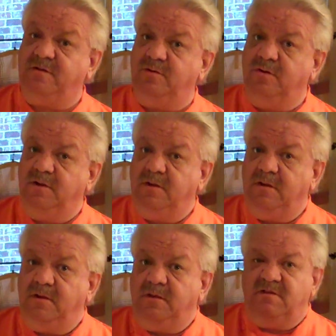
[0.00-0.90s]
to
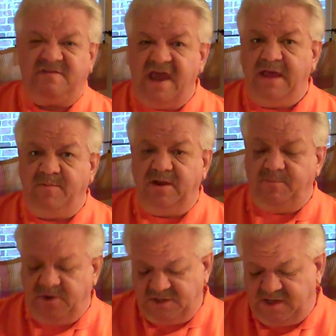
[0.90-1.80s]
time it,
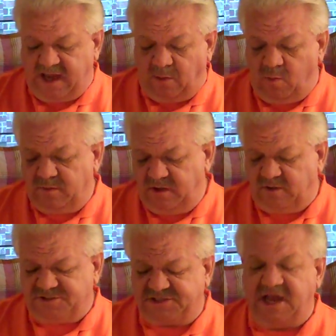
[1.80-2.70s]
but you got
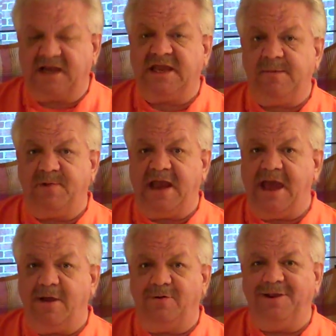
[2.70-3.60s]
to, just kind of keep an
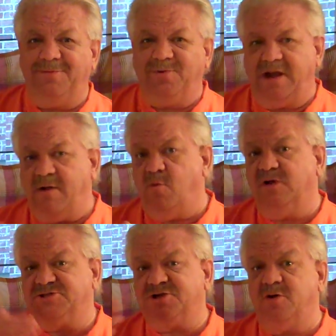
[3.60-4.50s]
eye on it. But I
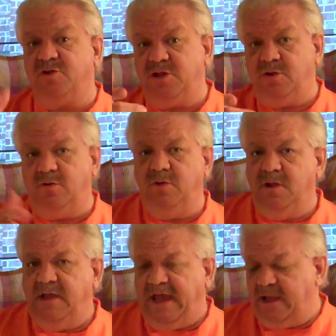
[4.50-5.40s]
want to show you
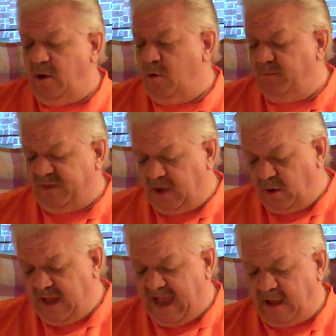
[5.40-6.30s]
at home there
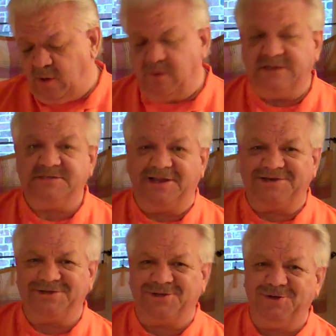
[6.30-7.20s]
how long it takes to